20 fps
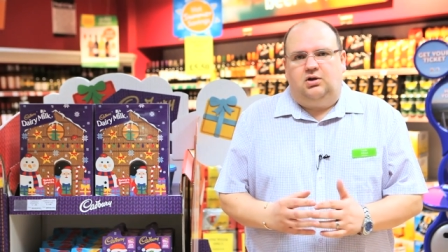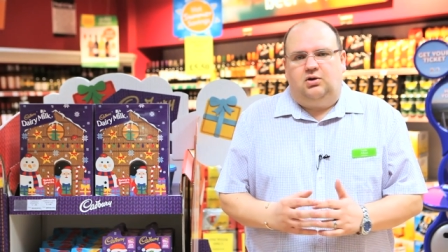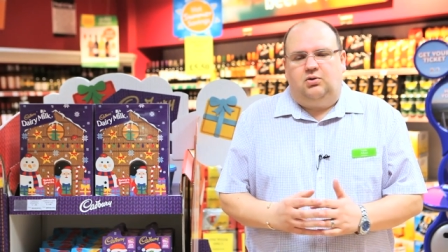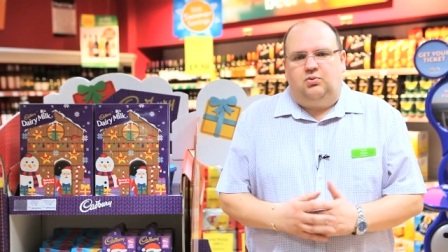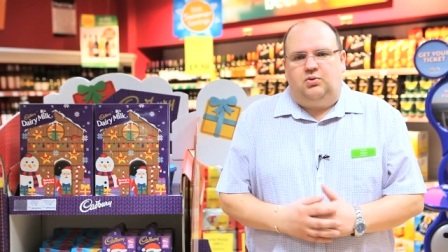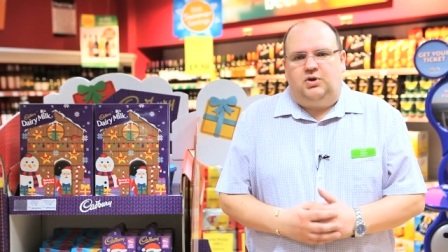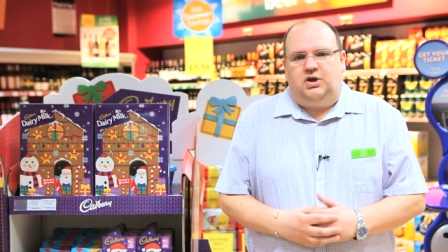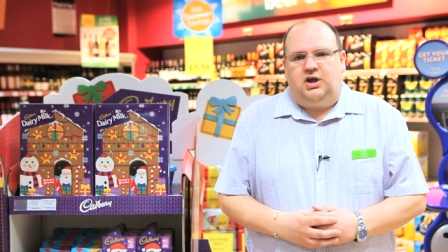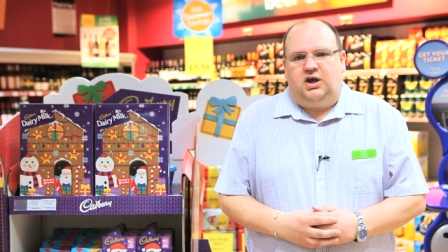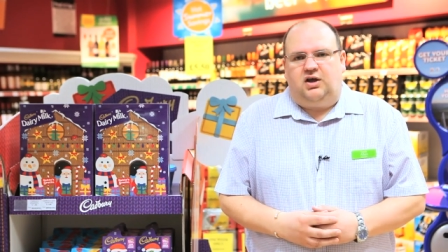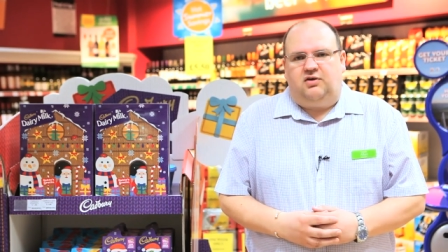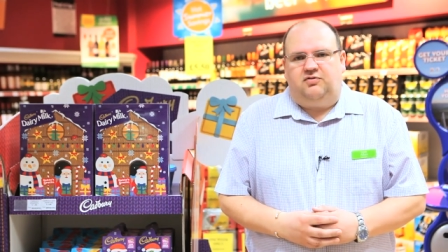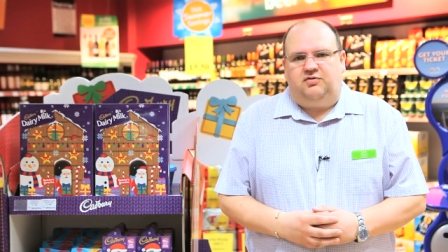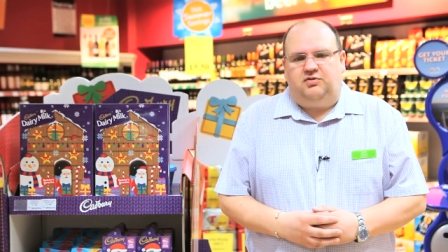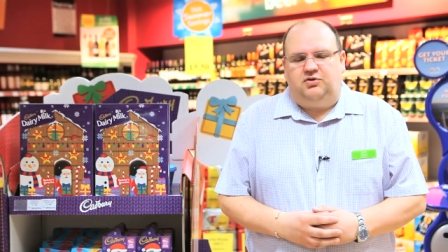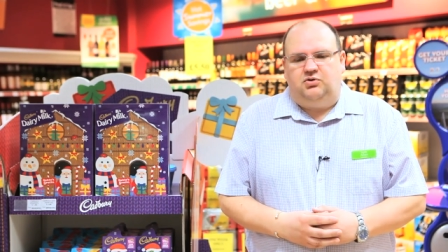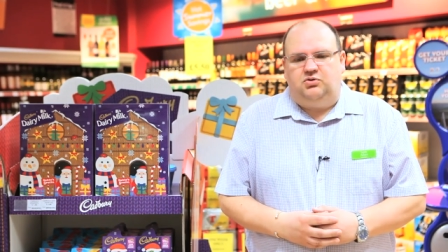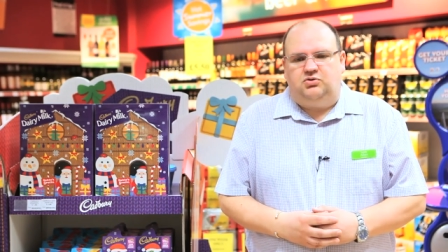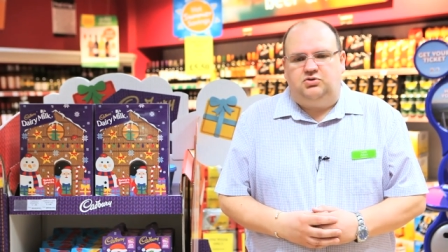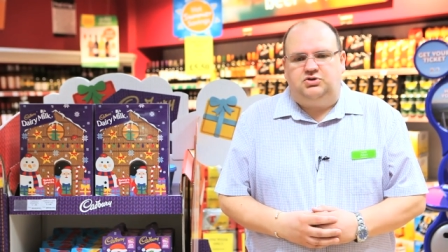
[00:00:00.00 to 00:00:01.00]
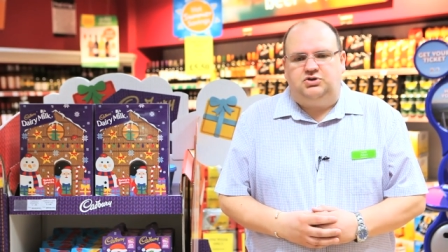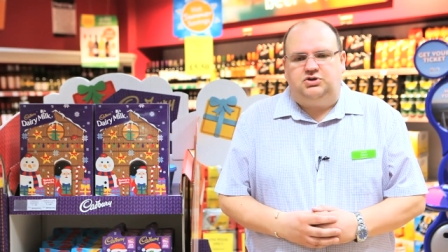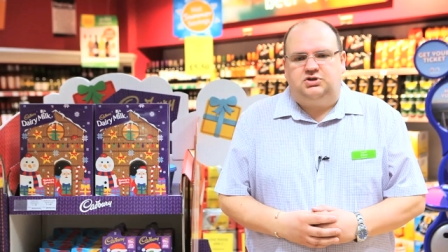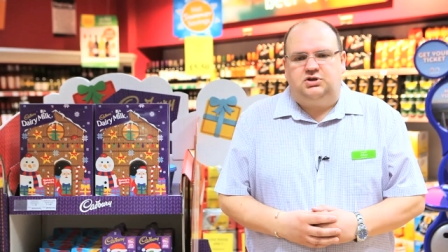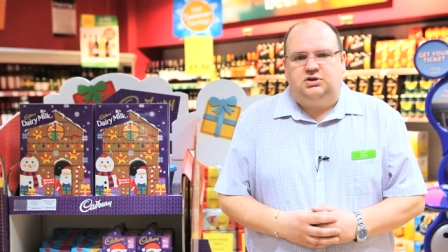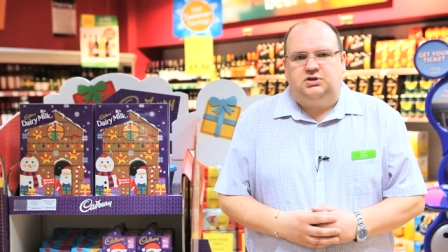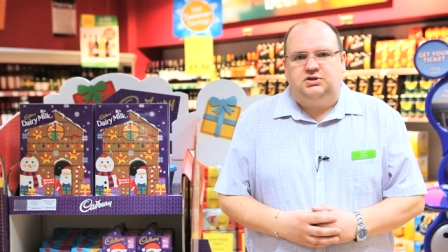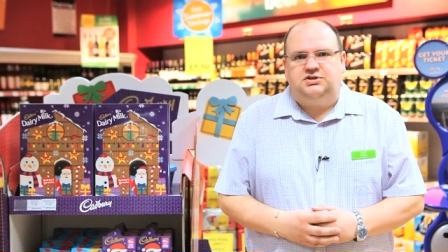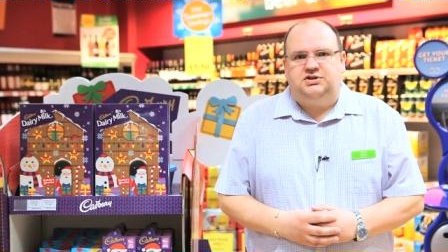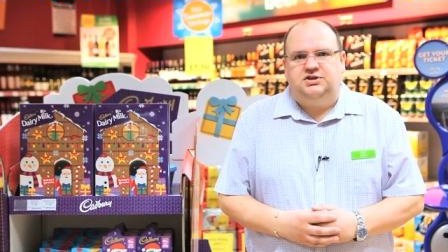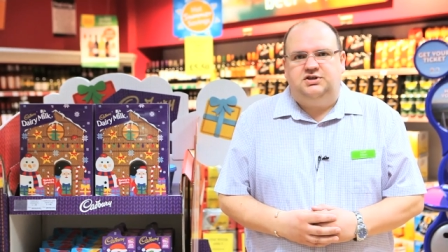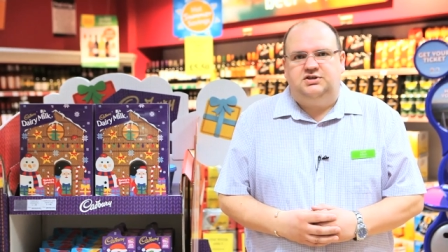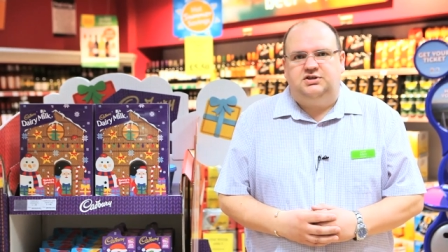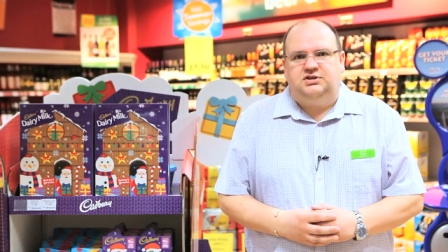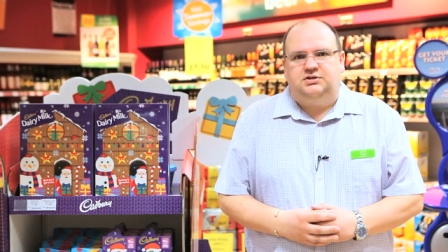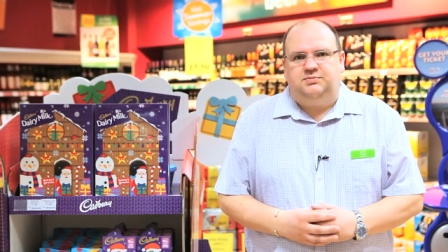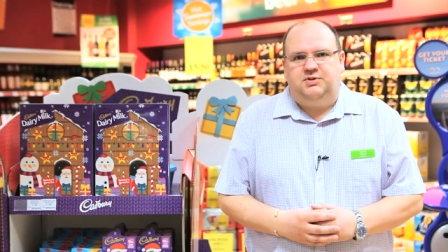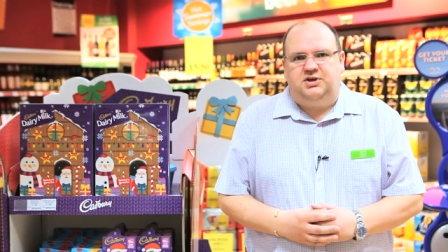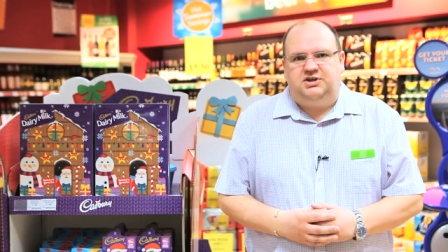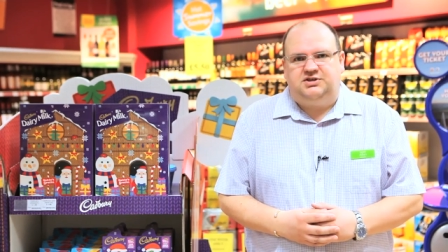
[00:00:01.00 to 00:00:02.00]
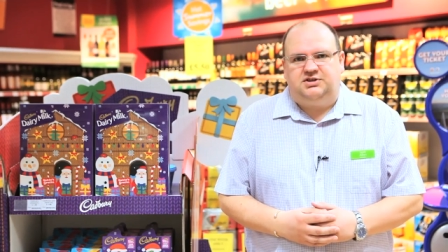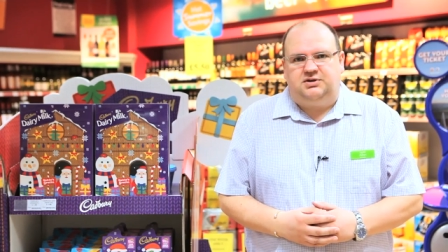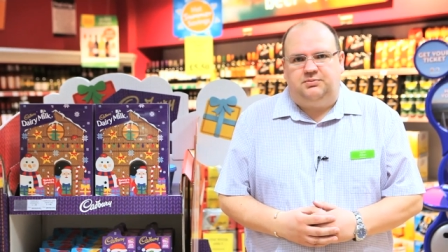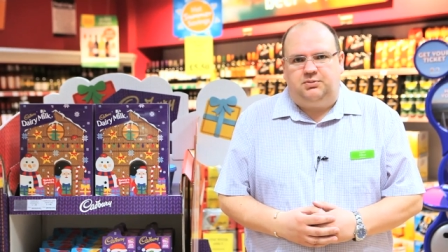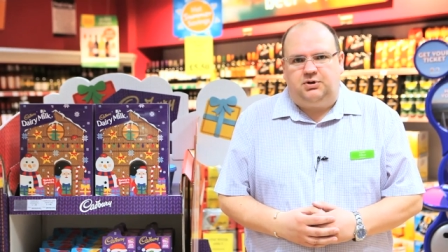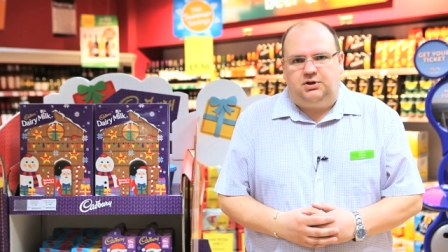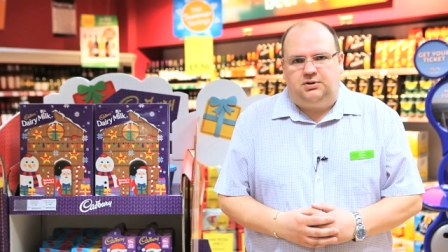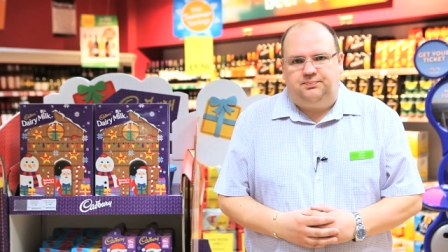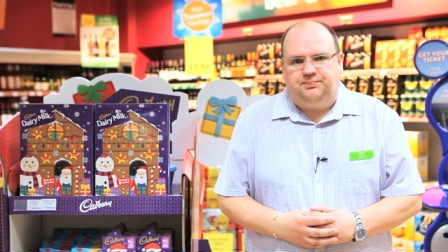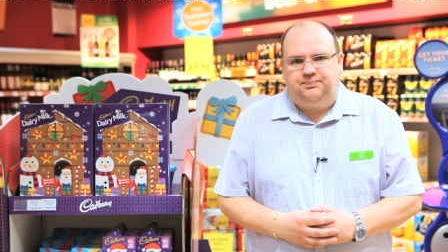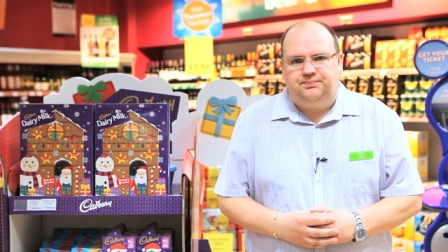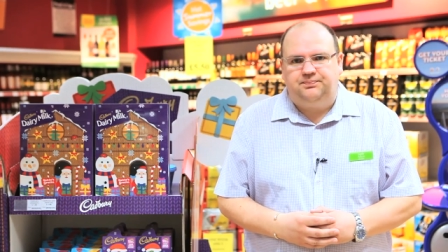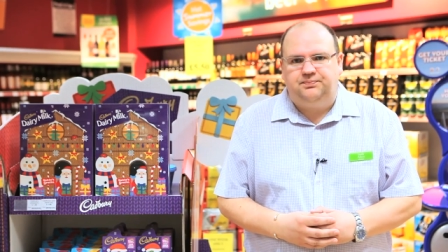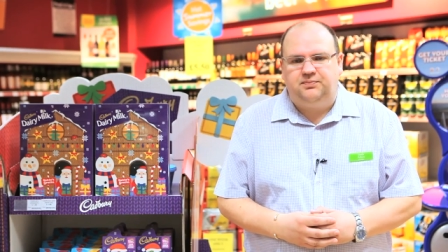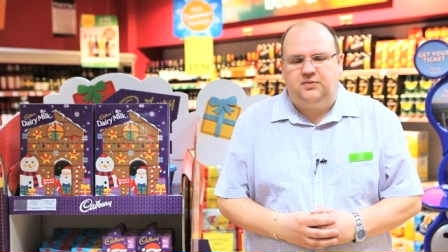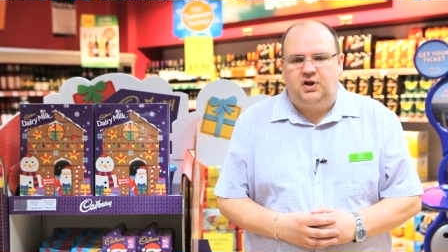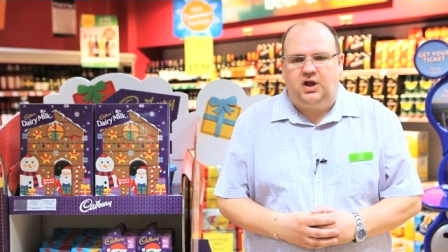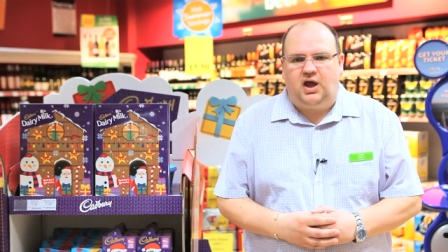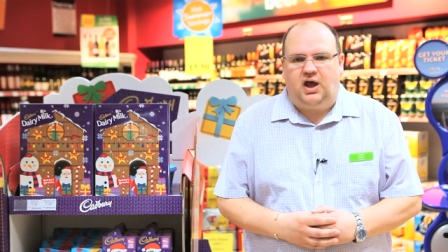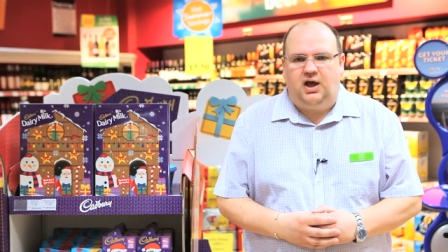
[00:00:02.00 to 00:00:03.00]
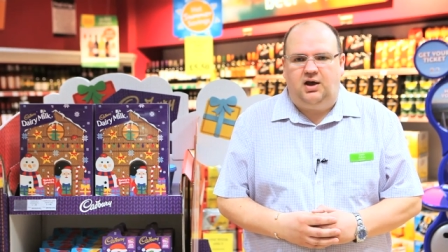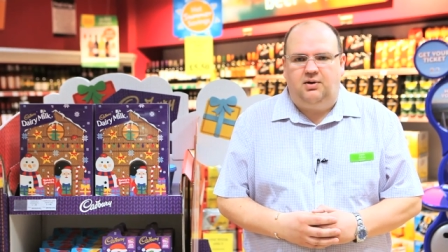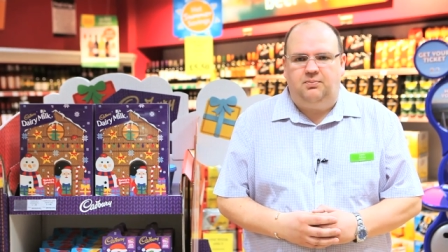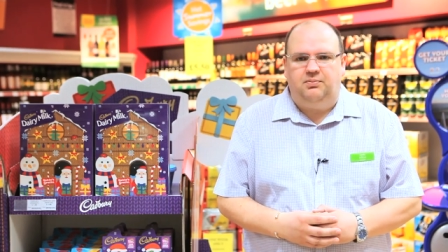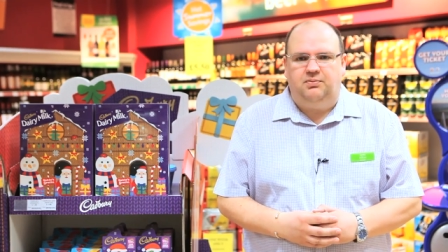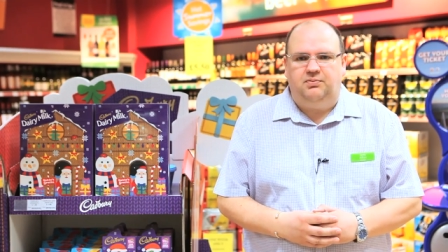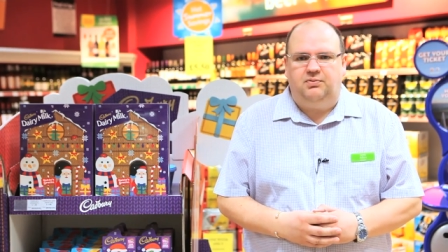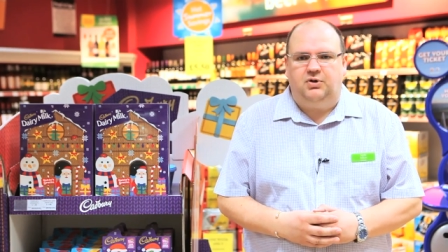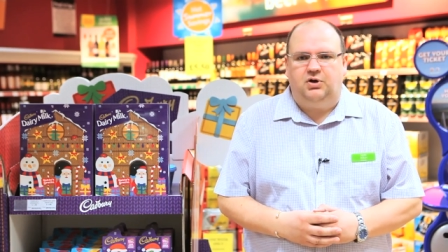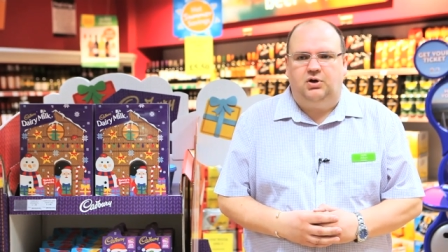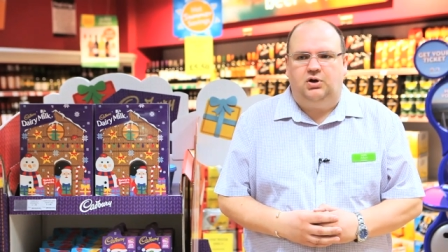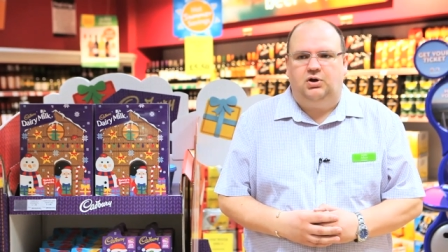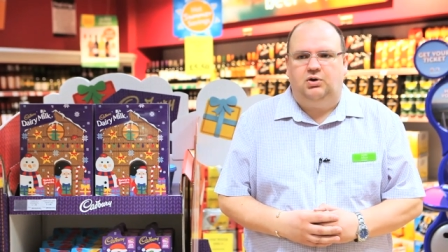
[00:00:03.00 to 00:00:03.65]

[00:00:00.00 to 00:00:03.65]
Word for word: We have used Seasons Made Simple, um,